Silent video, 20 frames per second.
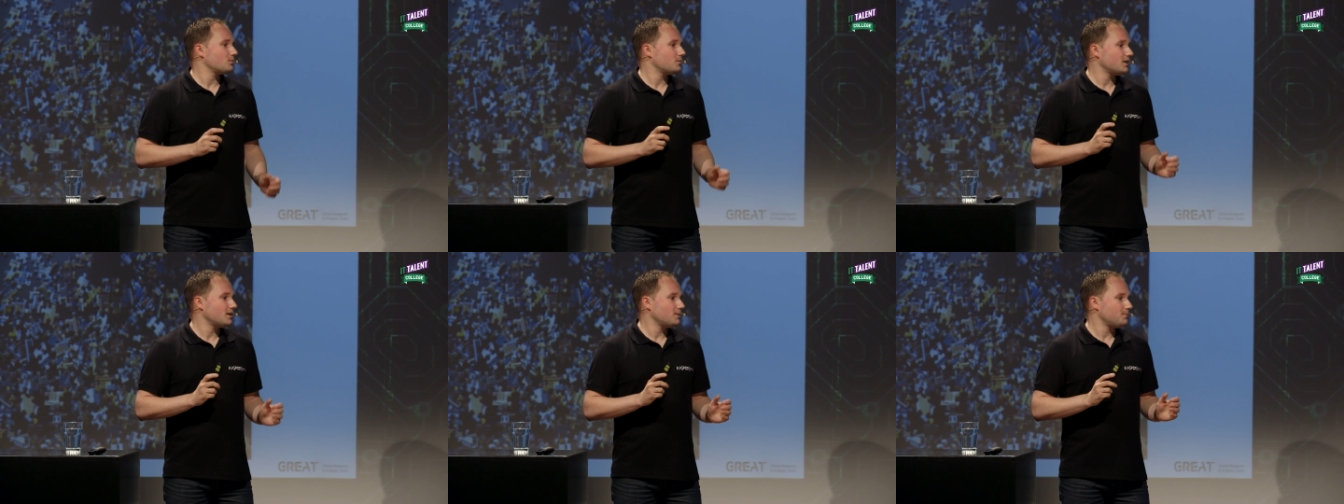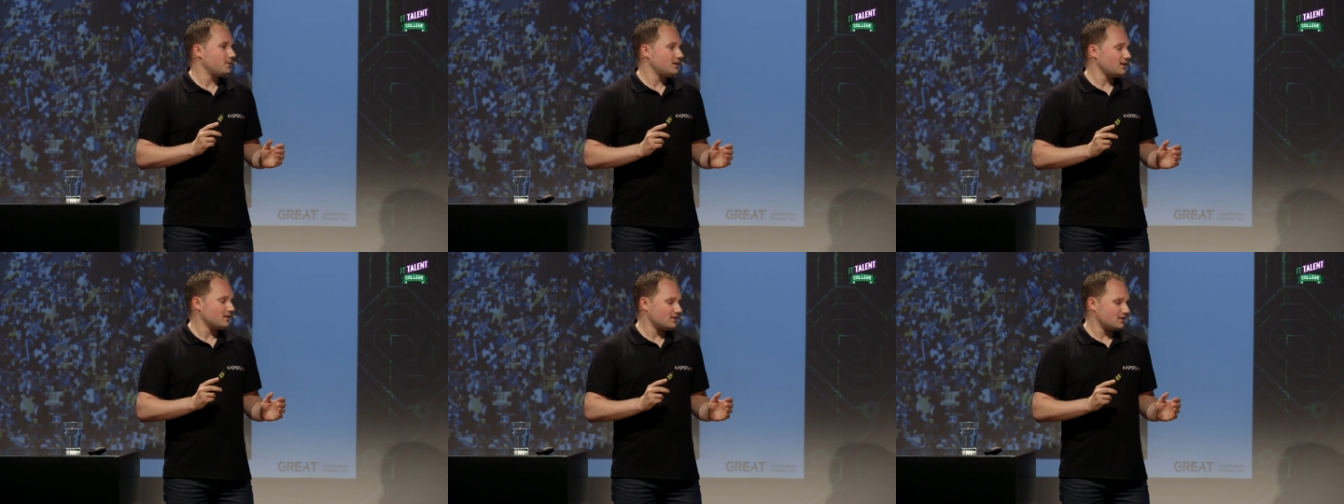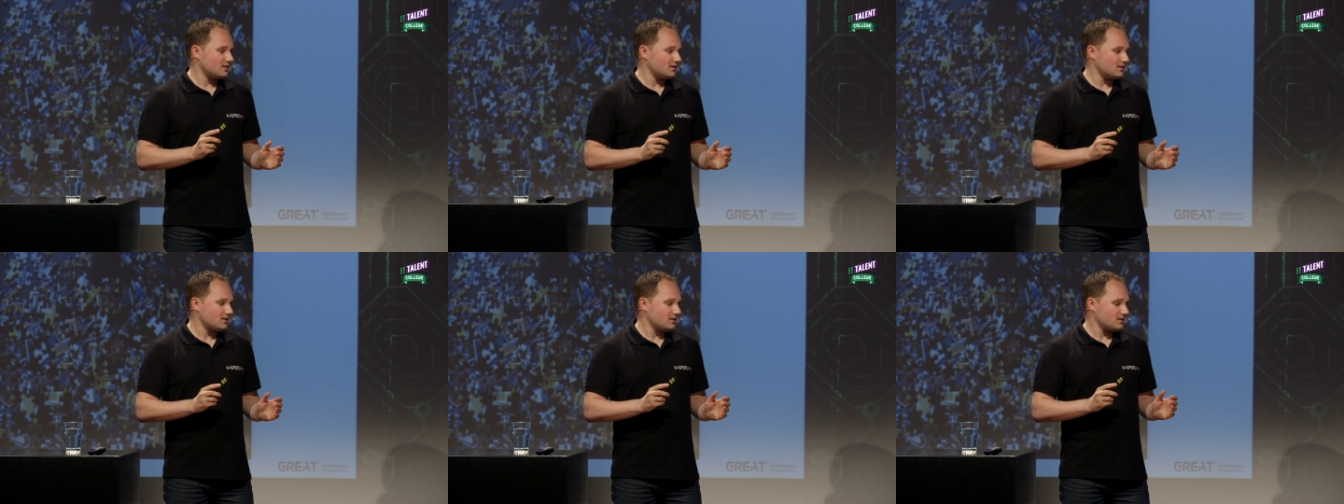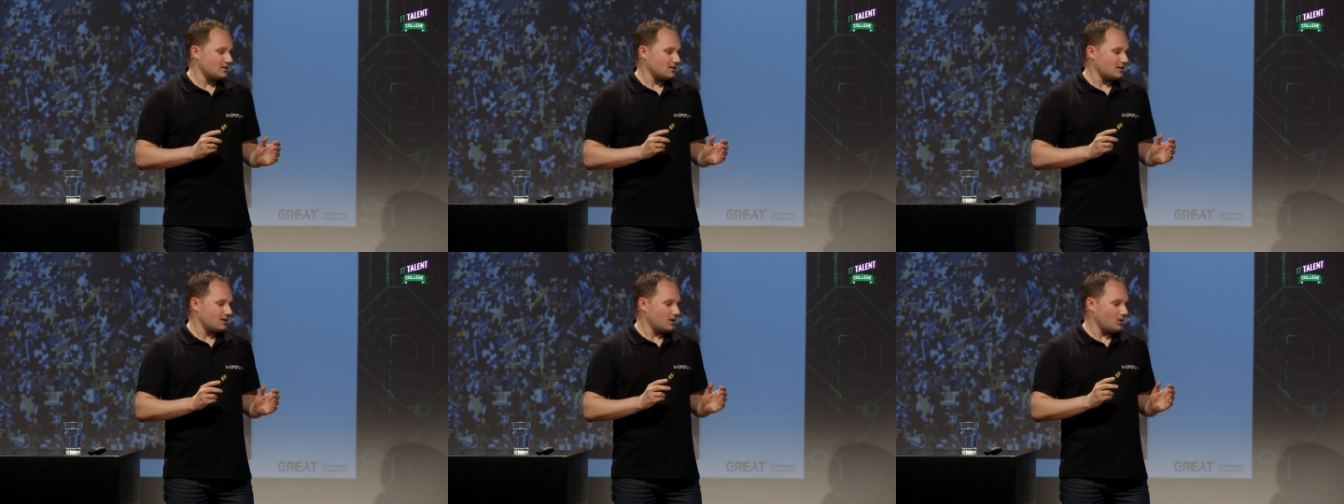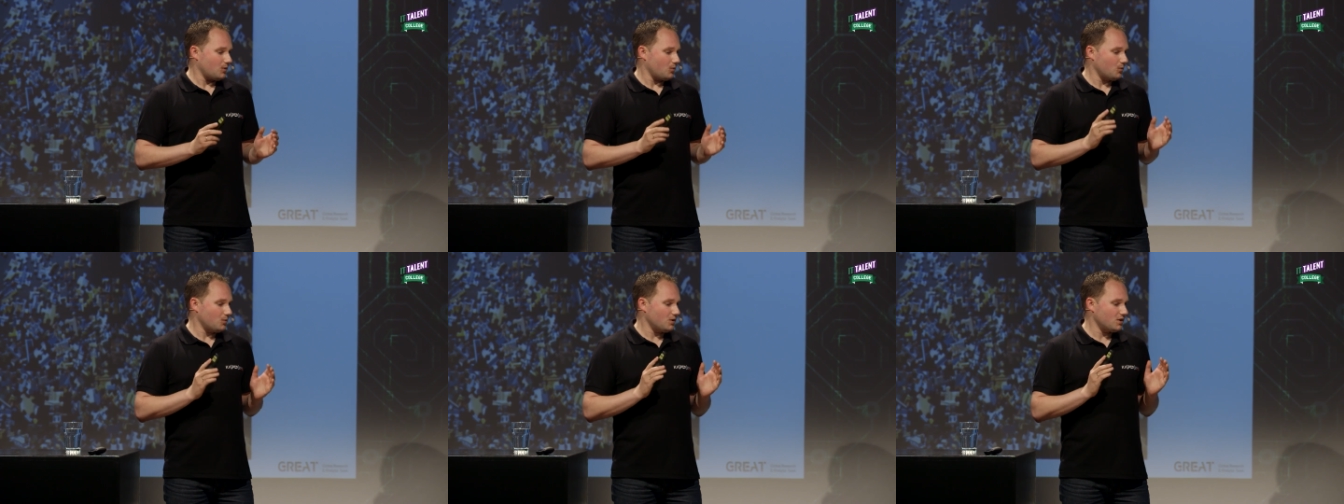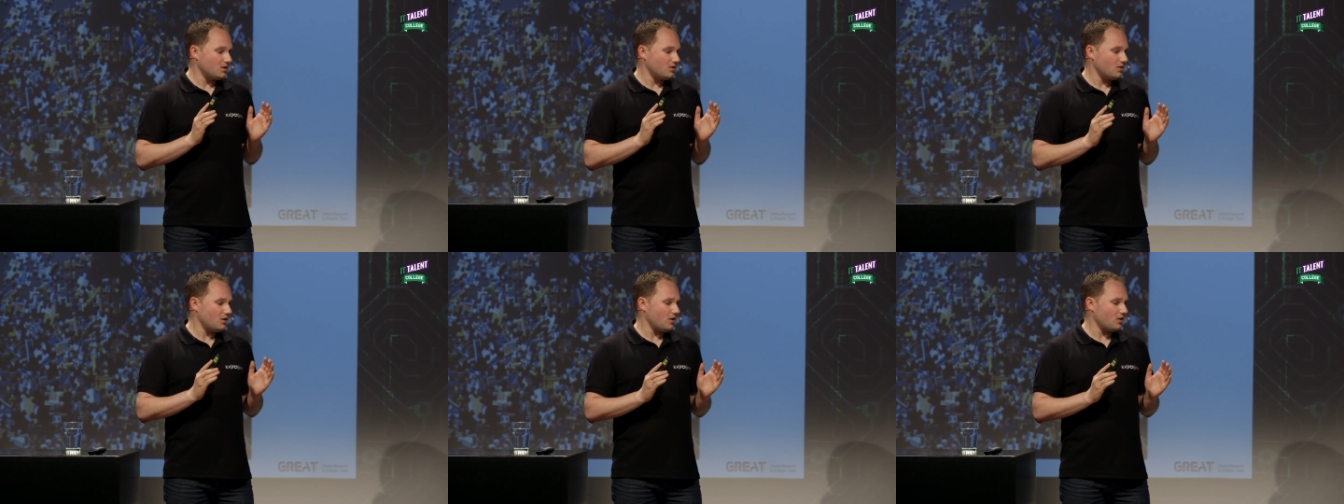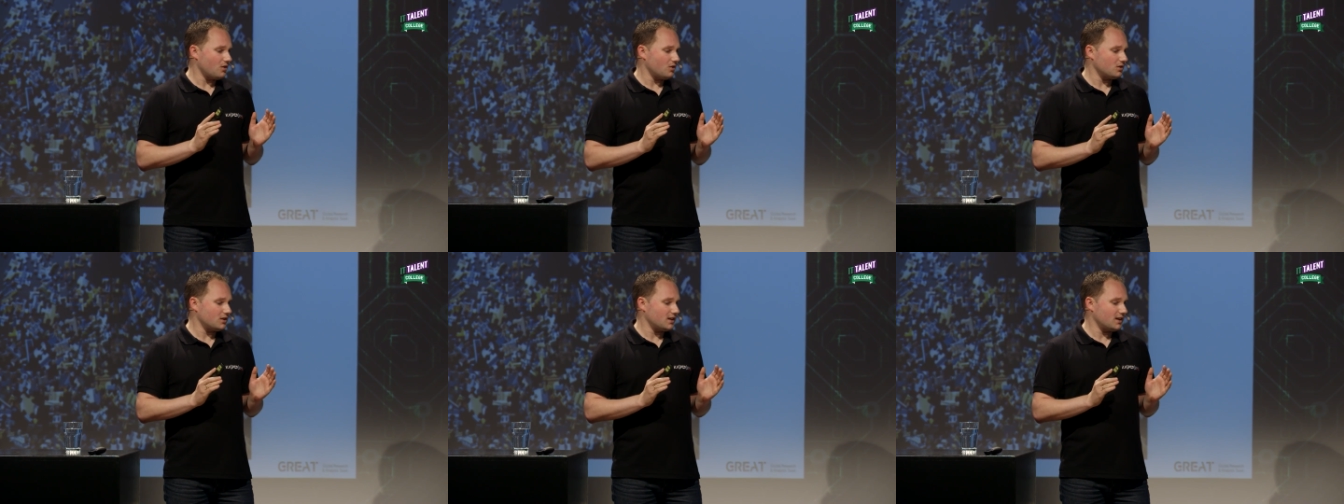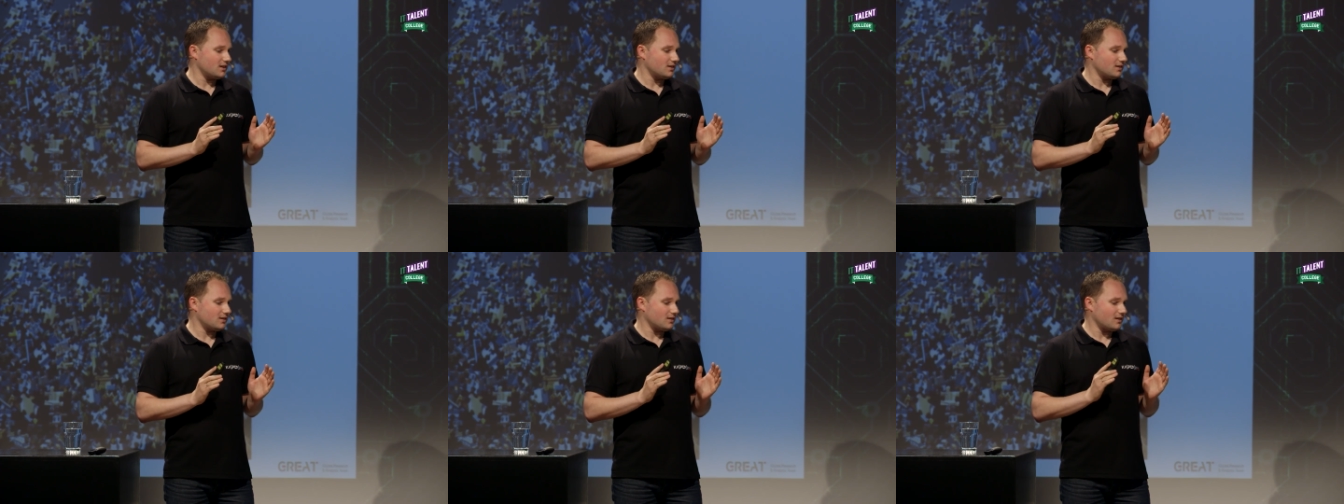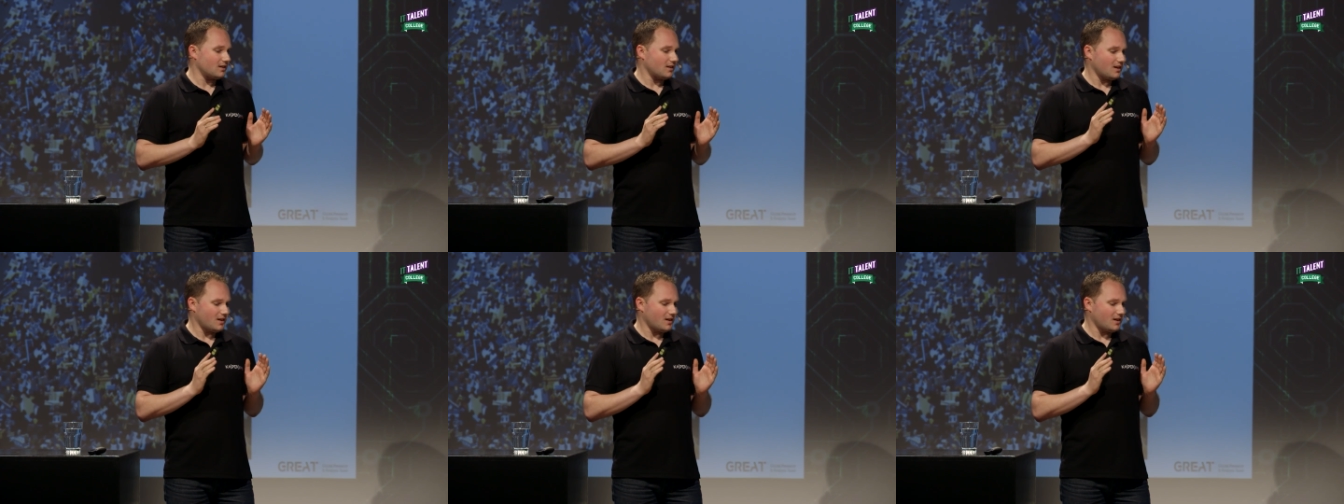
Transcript: many pieces, we know that